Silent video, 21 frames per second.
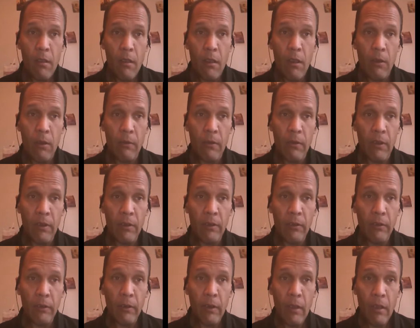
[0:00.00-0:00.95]

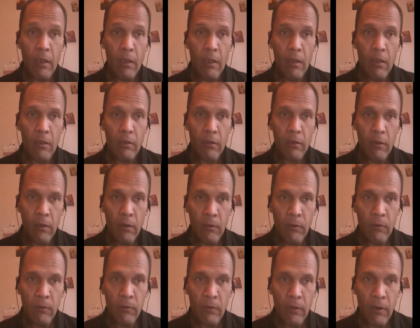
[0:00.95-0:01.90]
Anyways, the
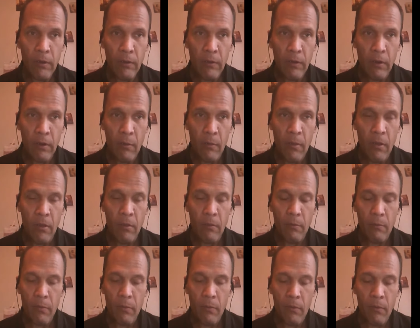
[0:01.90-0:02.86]
interesting thing
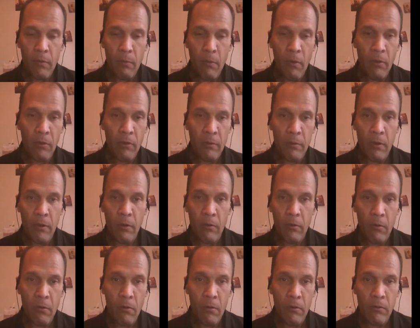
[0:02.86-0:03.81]
about the Baltimore
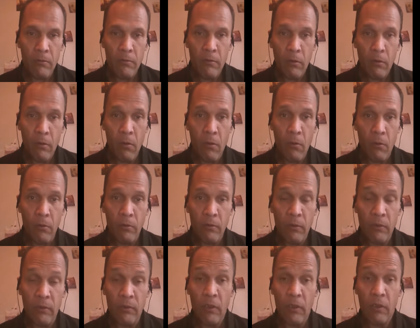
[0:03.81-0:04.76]

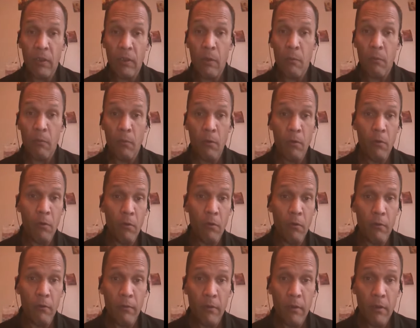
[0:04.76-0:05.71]
Colts is that they
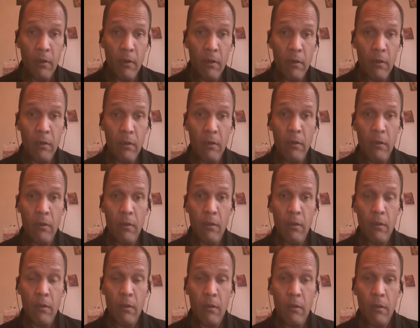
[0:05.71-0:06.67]
moved,
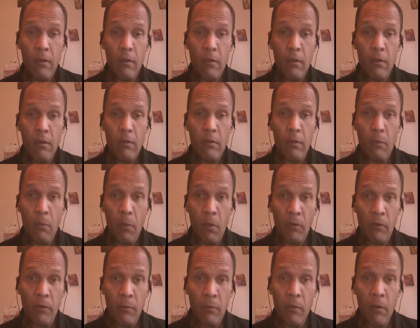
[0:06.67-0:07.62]
the
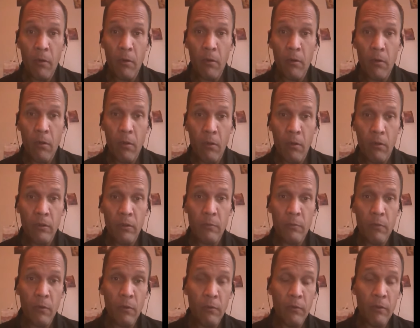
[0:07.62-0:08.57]
Baltimore Colts
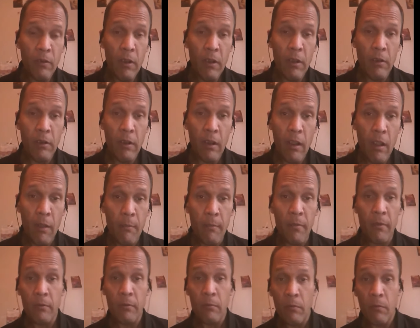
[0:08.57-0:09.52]
moved to
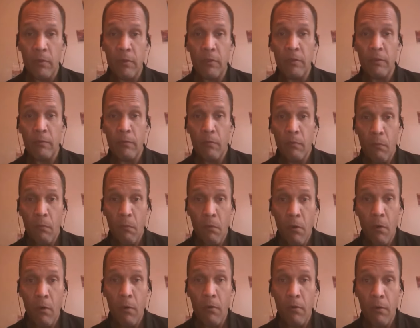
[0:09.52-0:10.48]
Indianapolis, which is
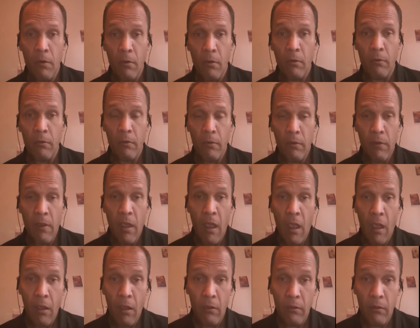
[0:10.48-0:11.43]
more known
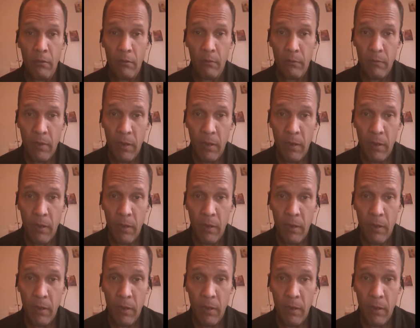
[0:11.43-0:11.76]
now.